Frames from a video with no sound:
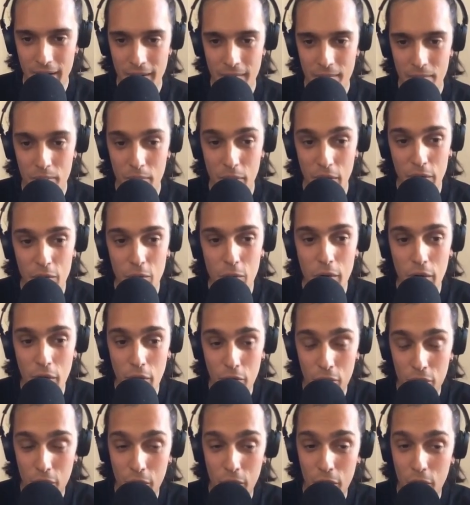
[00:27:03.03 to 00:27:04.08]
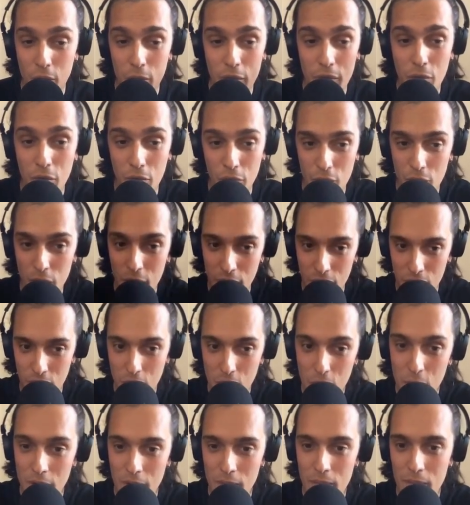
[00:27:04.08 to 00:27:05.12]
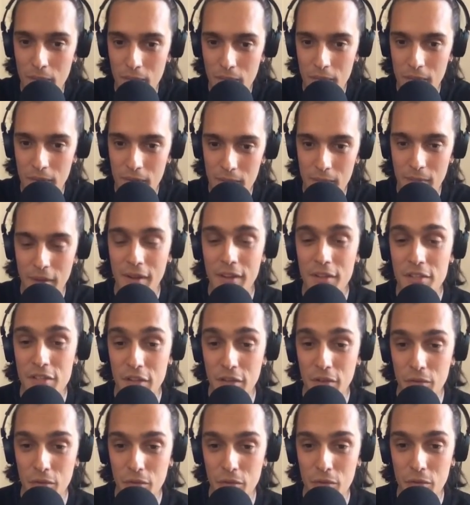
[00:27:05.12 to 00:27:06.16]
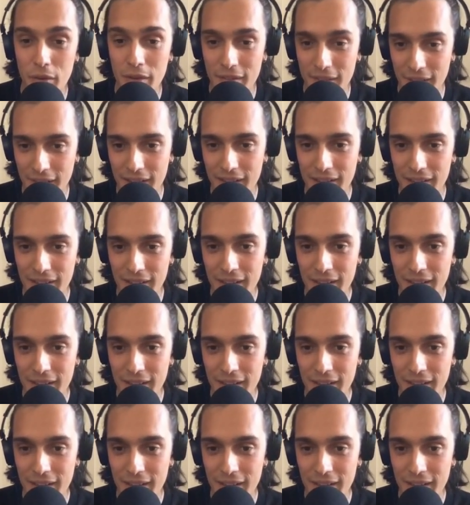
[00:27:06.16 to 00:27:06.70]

But we, of course, we don't know if we will be managing to do exactly